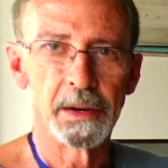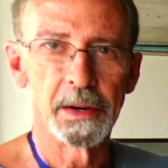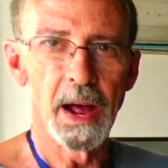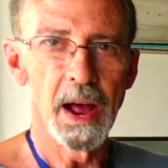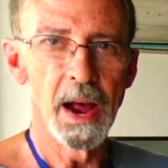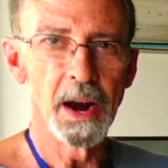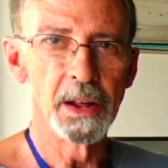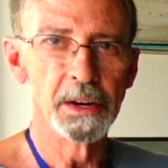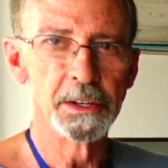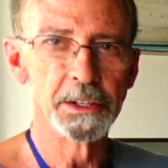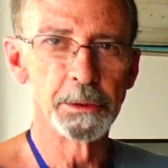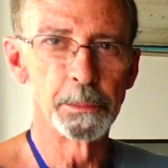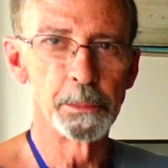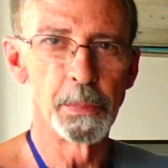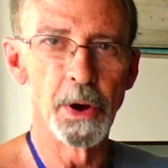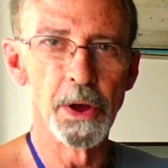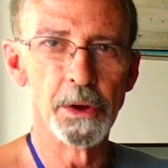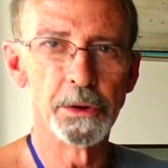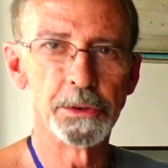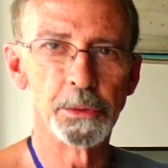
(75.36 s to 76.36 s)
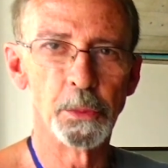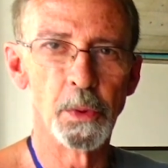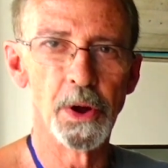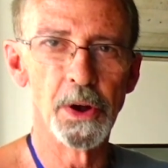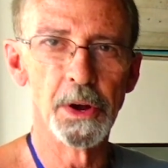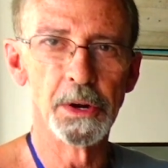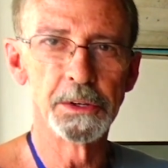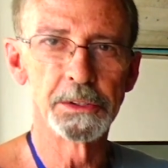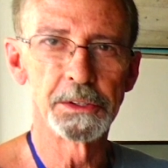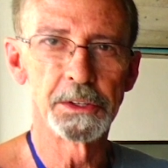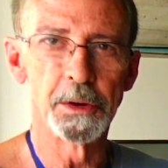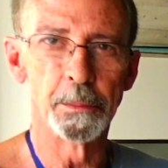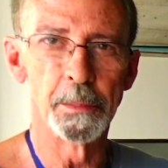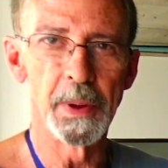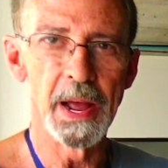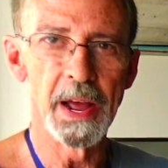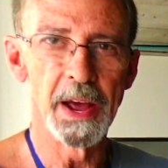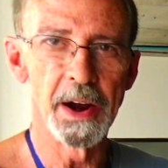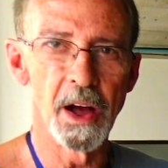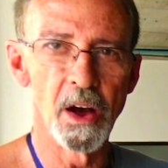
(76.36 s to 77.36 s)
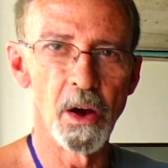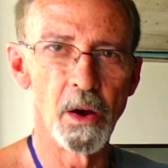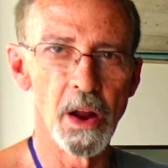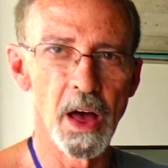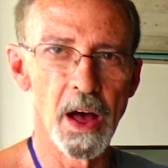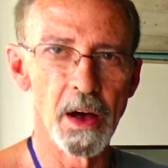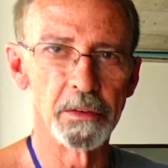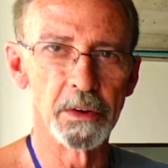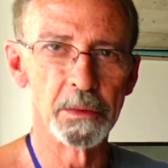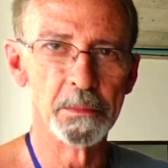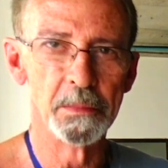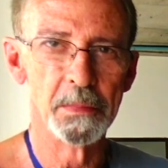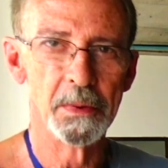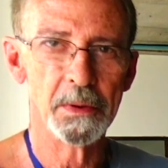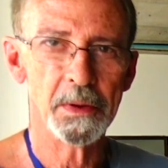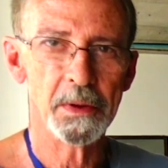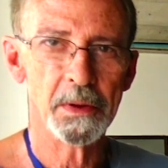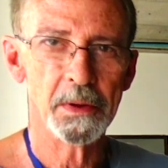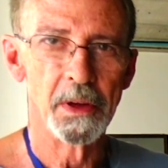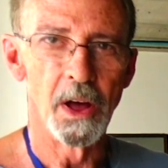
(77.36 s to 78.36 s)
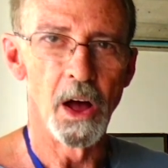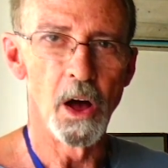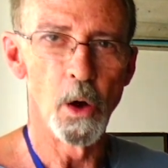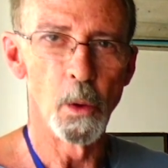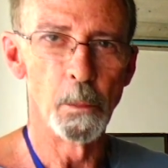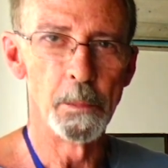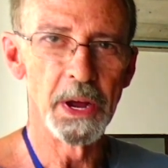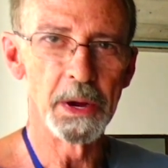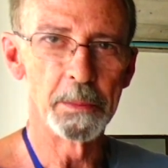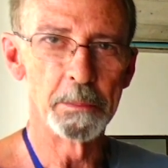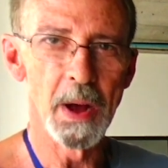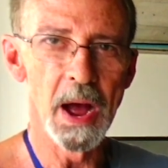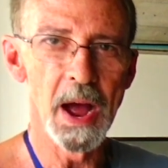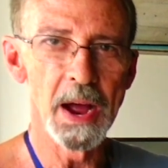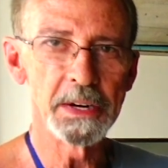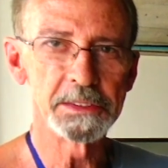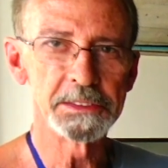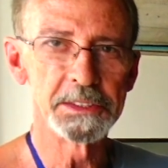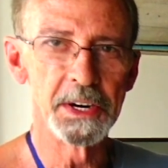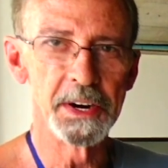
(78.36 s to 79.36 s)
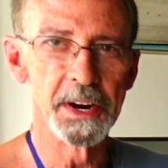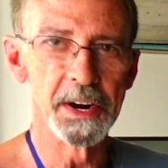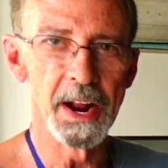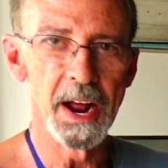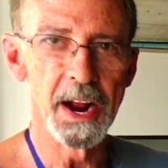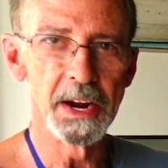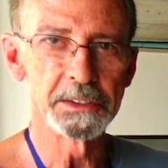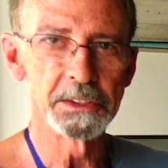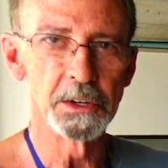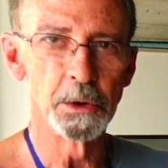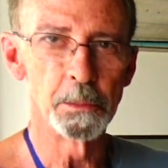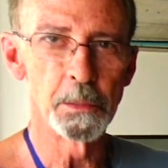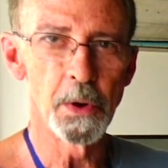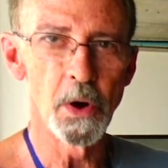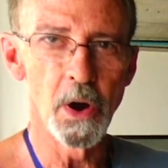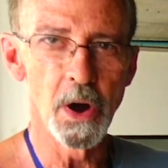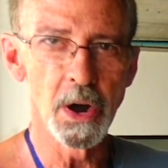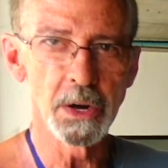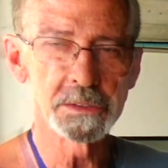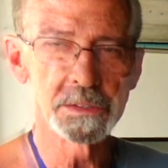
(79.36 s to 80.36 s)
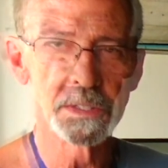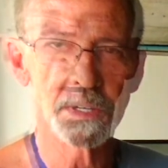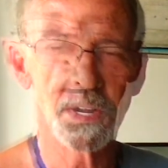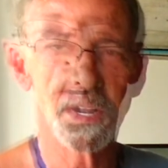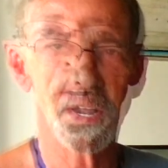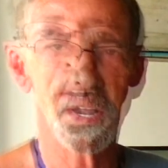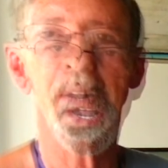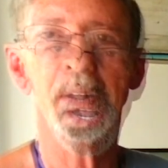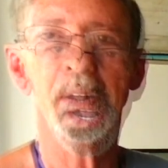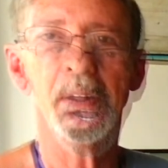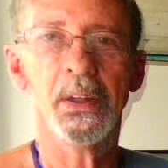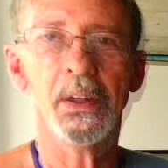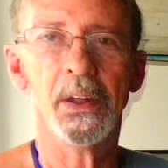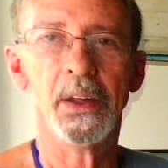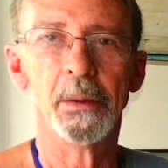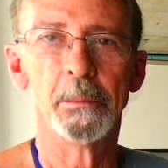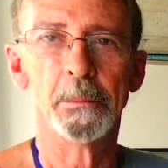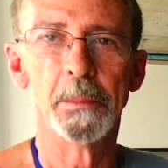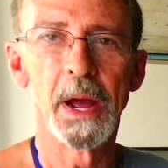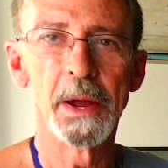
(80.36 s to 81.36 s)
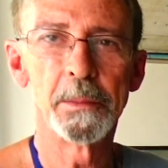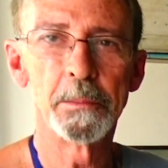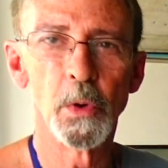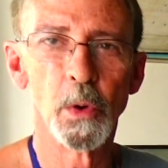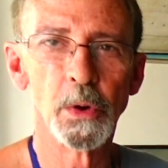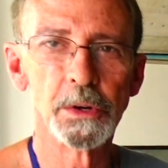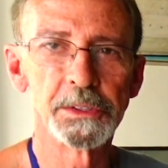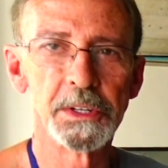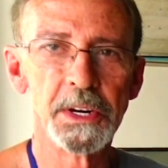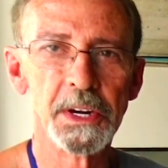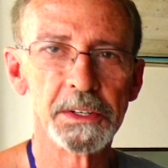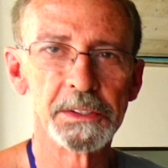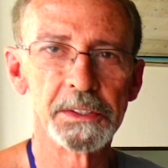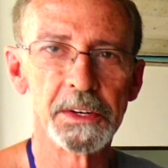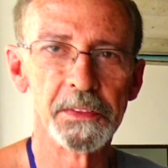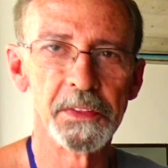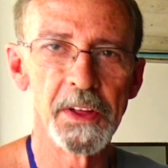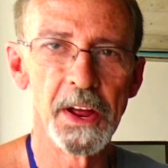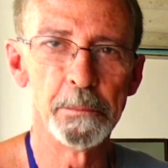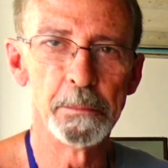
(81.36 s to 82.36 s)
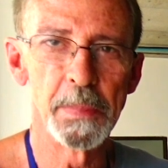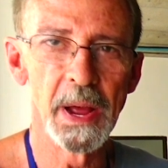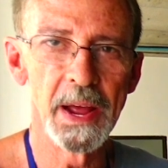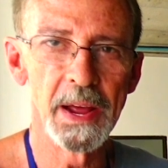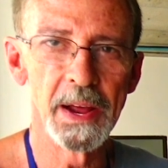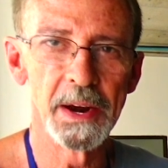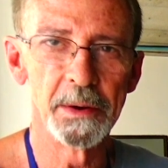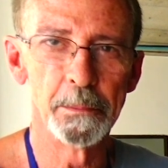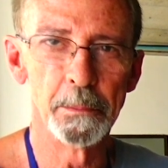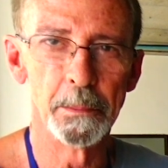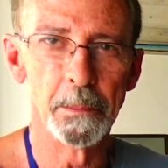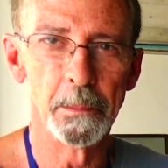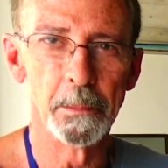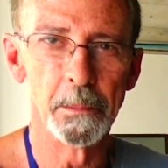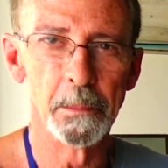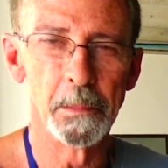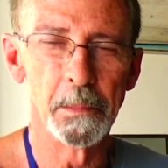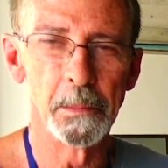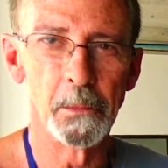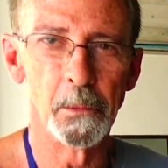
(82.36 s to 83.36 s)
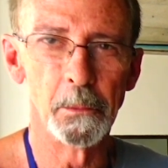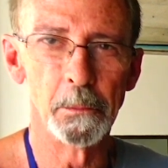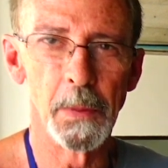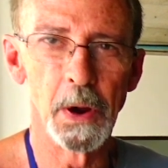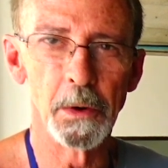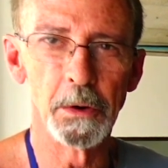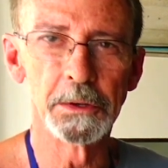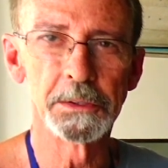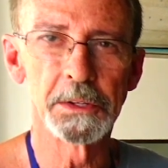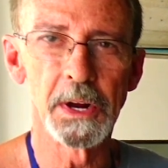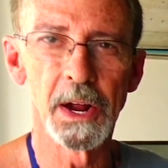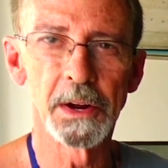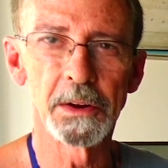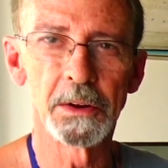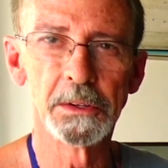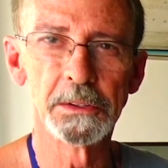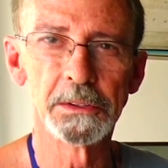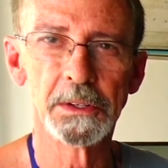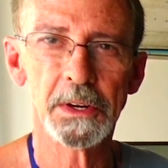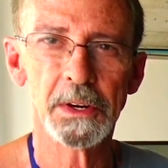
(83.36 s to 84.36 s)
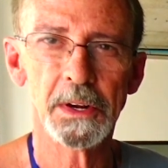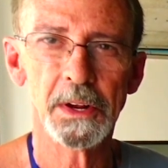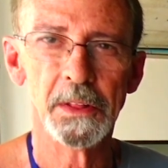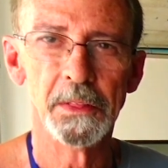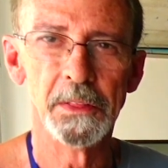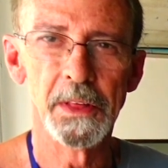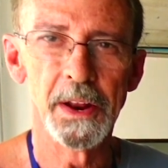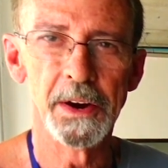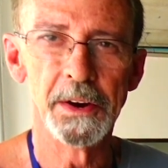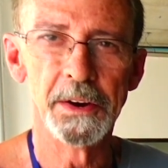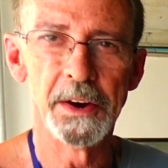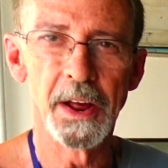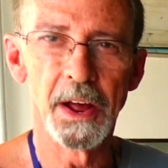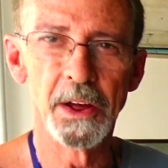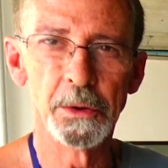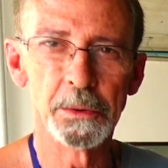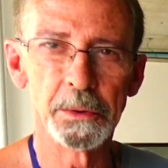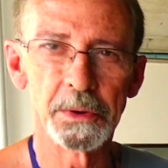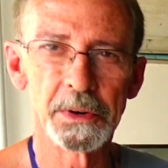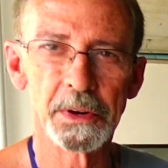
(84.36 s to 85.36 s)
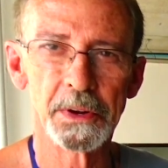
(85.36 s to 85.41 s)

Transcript: Thailand's approach was to ban all of them, all big bikes in the national park. Make more sense if they banned motorcycles that don't